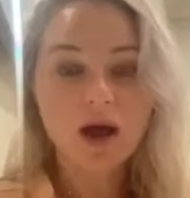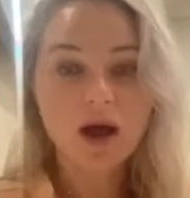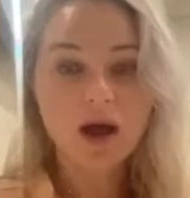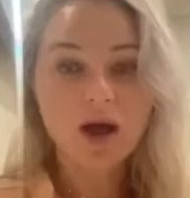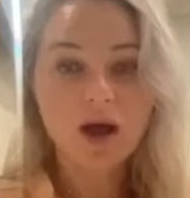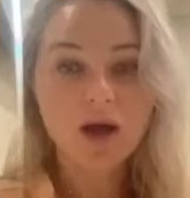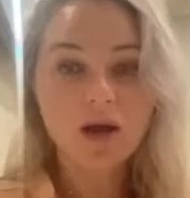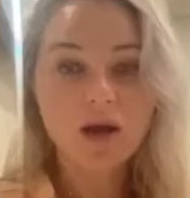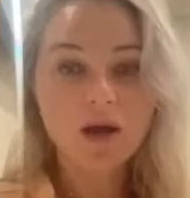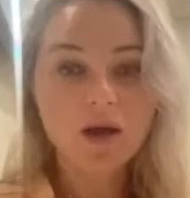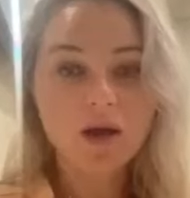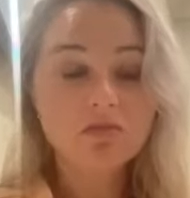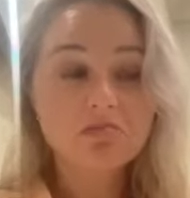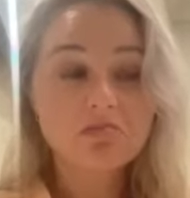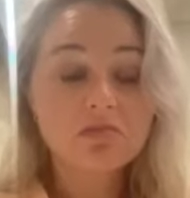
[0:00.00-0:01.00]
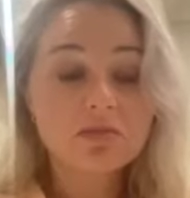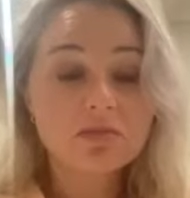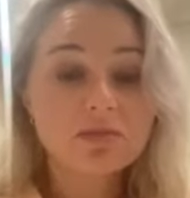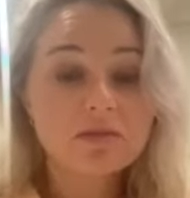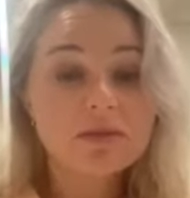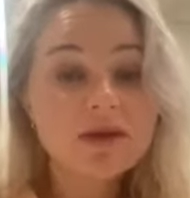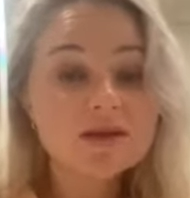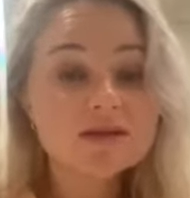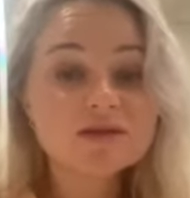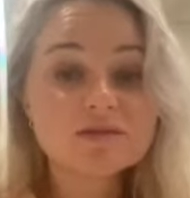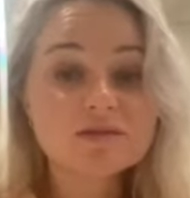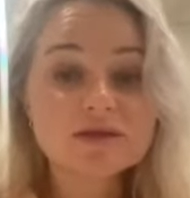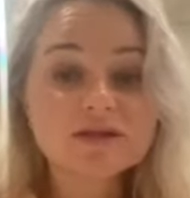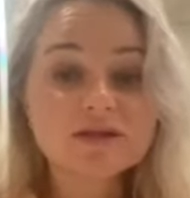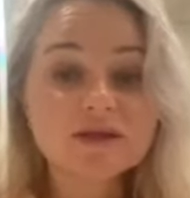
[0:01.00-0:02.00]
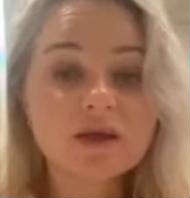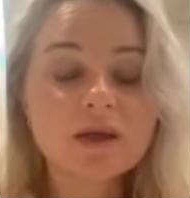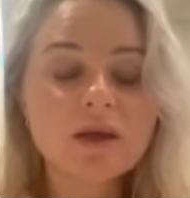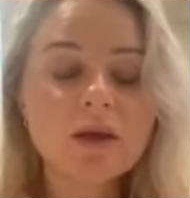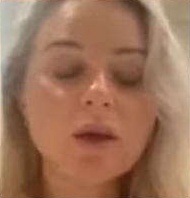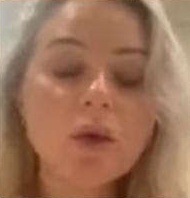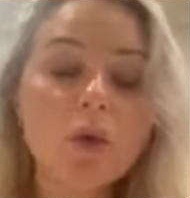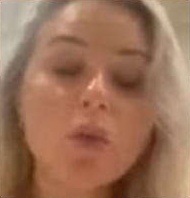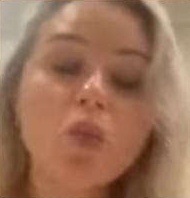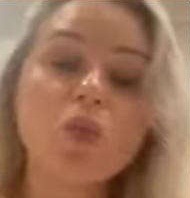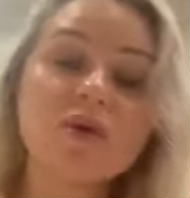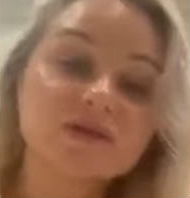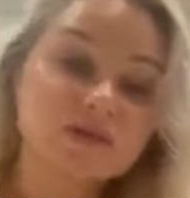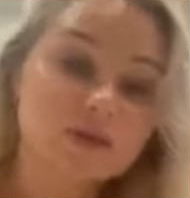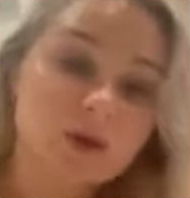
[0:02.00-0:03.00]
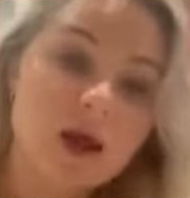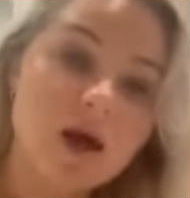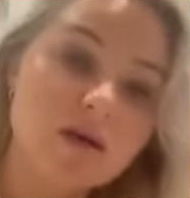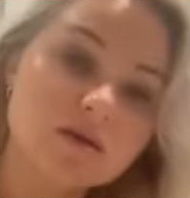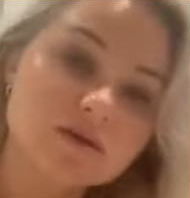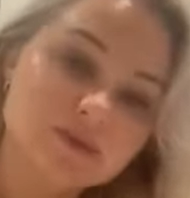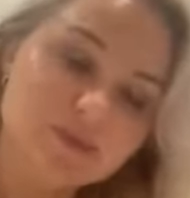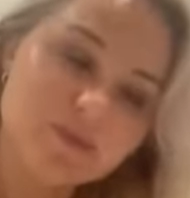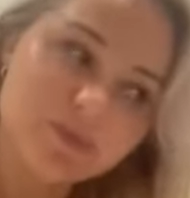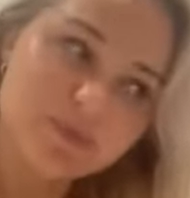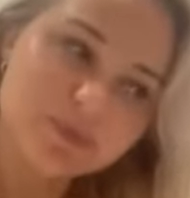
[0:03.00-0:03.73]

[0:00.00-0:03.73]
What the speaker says: and intimacy with someone else.